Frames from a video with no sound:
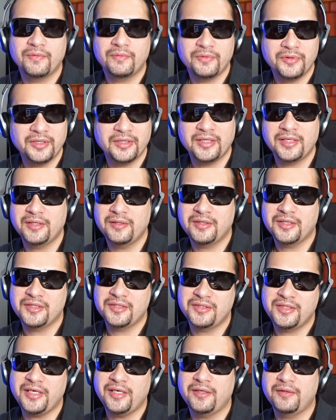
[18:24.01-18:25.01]
really, because
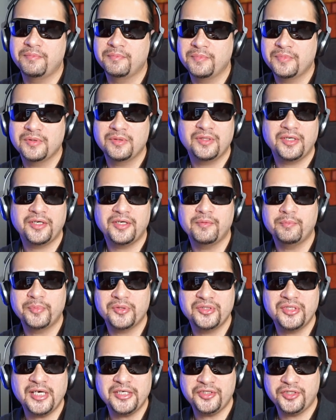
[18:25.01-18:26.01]
they're in
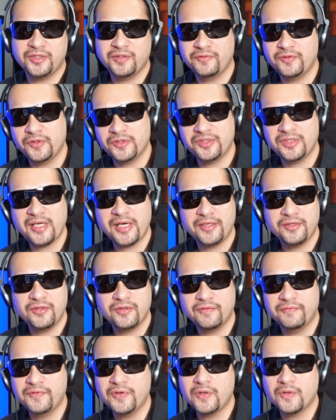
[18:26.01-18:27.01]
possession of those 9
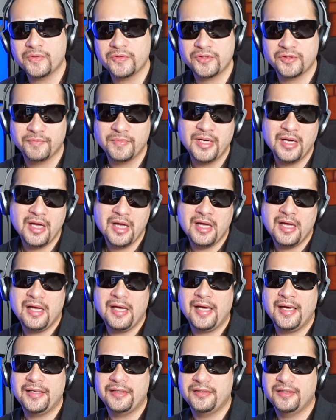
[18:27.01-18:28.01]
UFOs,
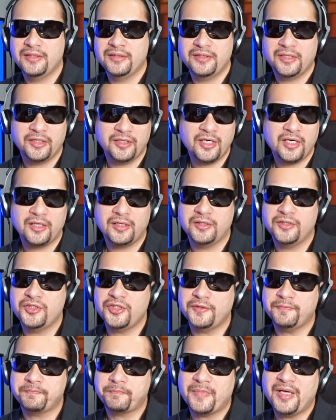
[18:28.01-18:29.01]
the
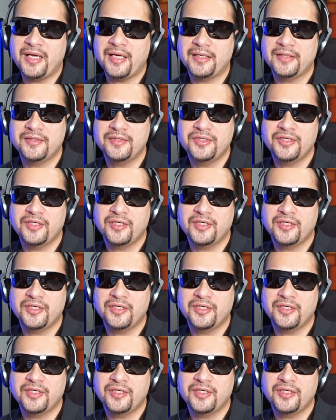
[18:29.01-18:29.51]
technology, and